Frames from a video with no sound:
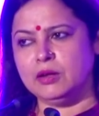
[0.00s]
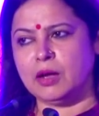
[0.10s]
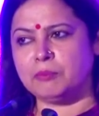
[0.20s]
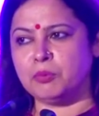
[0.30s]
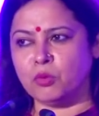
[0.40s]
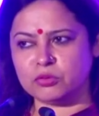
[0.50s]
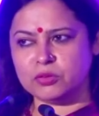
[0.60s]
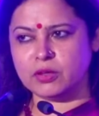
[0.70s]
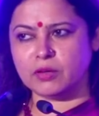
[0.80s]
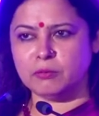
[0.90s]
approached
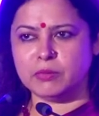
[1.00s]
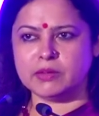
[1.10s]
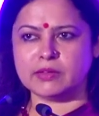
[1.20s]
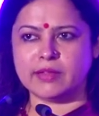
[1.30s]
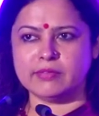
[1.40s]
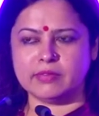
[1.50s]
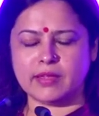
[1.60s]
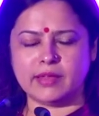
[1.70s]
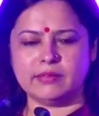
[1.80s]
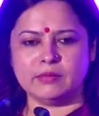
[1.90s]
the government and
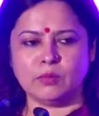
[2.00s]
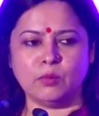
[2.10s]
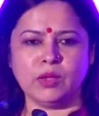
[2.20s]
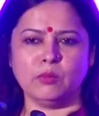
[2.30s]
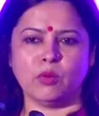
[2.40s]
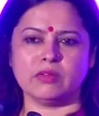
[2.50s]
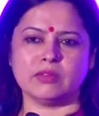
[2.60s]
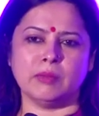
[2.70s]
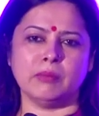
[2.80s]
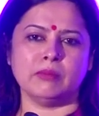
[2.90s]
said, we want
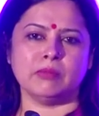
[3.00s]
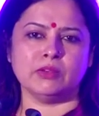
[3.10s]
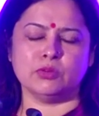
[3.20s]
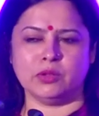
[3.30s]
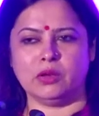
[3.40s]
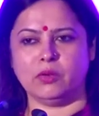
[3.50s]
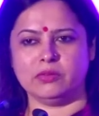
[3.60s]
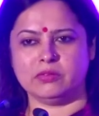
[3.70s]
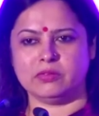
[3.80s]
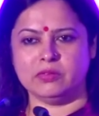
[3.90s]
amendment to the
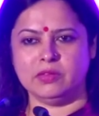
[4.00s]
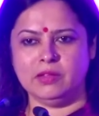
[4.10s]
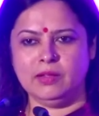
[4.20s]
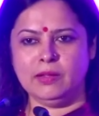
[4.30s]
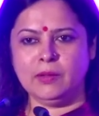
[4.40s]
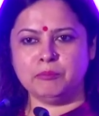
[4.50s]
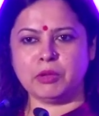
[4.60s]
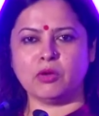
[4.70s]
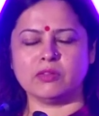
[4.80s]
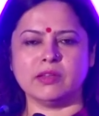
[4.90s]
laws.
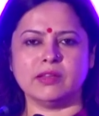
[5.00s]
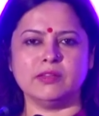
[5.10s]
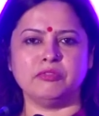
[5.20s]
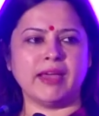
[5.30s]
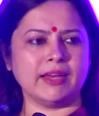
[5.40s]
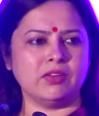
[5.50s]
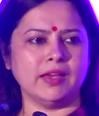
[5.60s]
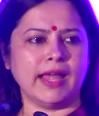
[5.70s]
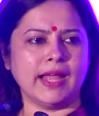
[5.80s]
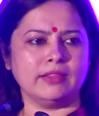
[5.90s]
Because under the
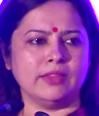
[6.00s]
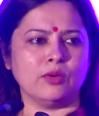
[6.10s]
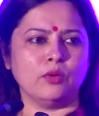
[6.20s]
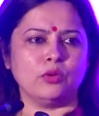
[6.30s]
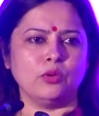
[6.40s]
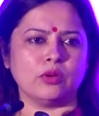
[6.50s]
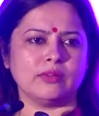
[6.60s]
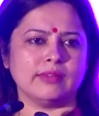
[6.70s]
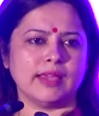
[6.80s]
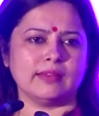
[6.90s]
Factory Act, they could
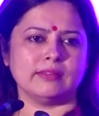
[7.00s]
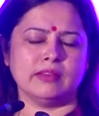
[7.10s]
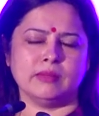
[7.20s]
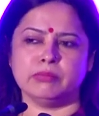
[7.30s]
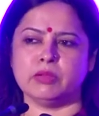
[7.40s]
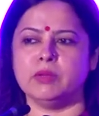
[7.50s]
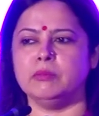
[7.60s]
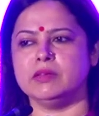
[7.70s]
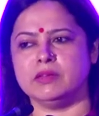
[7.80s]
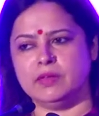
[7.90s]
not get an
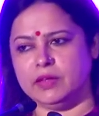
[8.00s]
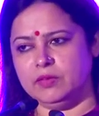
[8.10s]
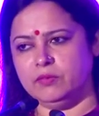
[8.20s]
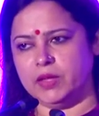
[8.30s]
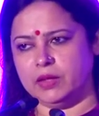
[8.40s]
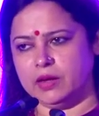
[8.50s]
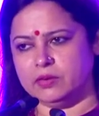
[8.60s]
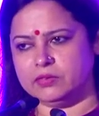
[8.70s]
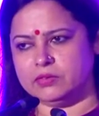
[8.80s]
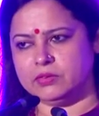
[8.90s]
employment in the evening
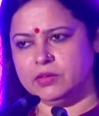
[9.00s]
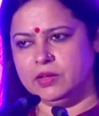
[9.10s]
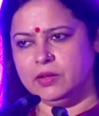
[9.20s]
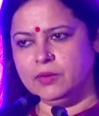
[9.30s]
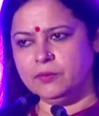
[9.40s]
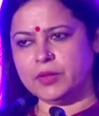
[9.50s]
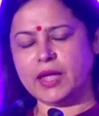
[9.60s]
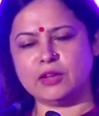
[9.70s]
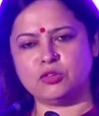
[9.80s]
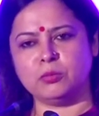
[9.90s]
hours. They
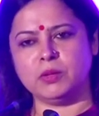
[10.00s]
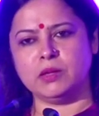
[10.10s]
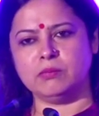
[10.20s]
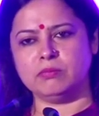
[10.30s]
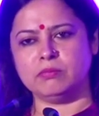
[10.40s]
had to be,